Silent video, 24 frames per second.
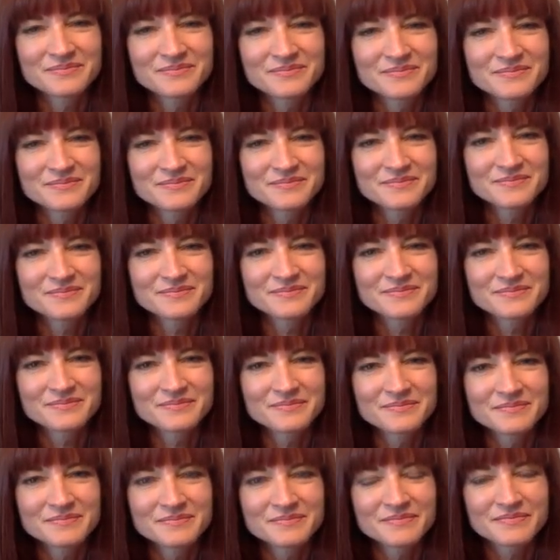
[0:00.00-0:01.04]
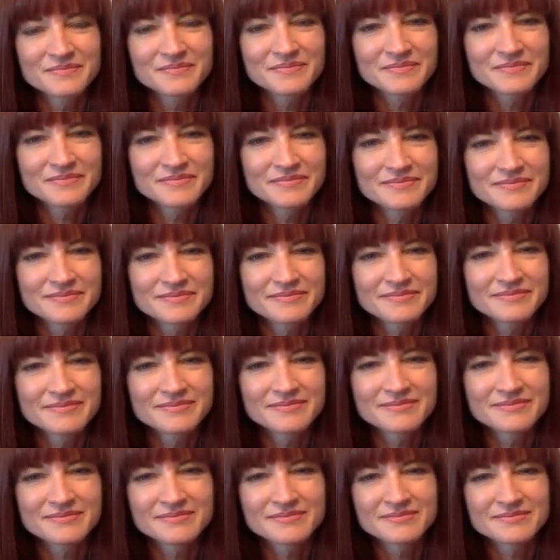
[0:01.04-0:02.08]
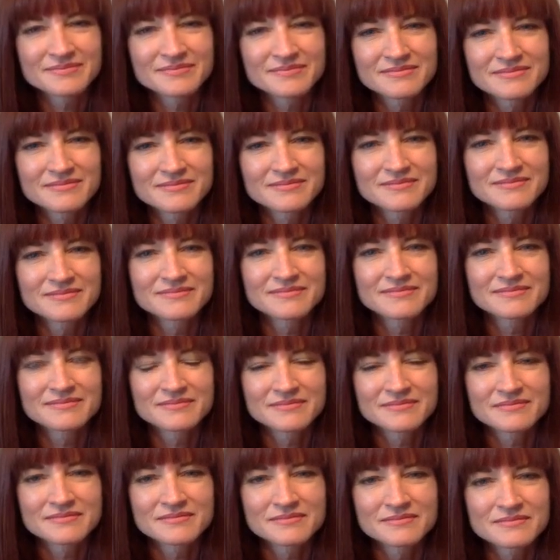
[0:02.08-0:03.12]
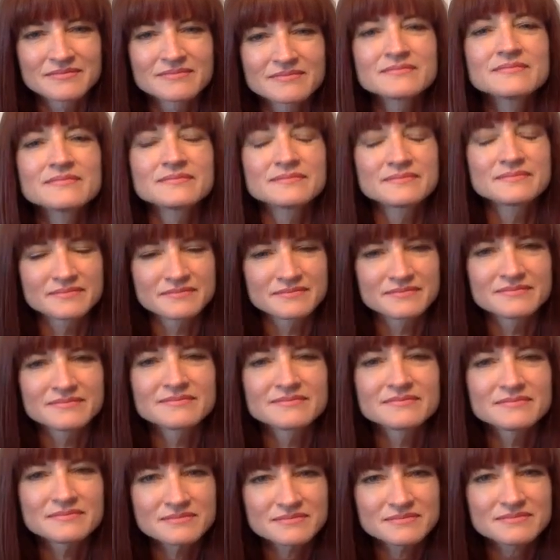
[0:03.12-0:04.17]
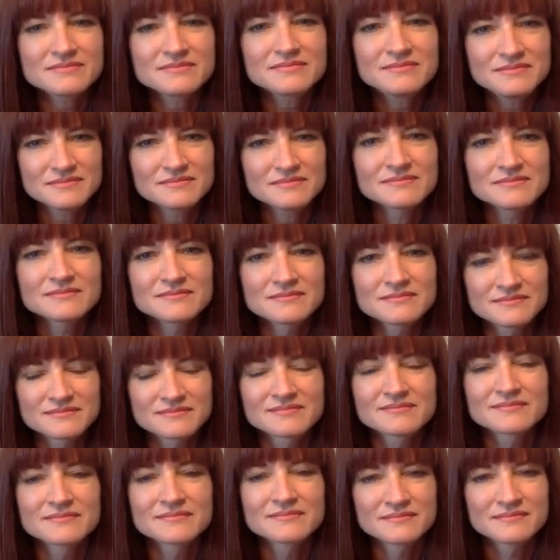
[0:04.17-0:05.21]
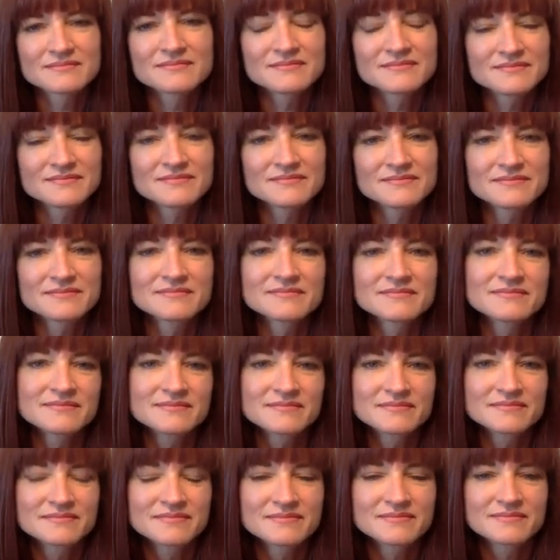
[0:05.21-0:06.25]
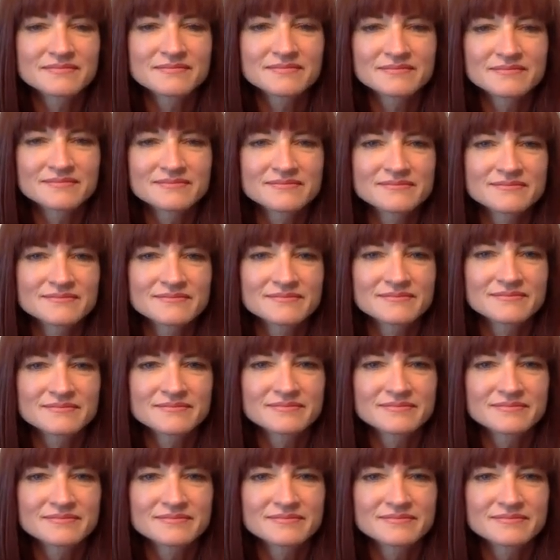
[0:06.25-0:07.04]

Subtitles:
(not speaking)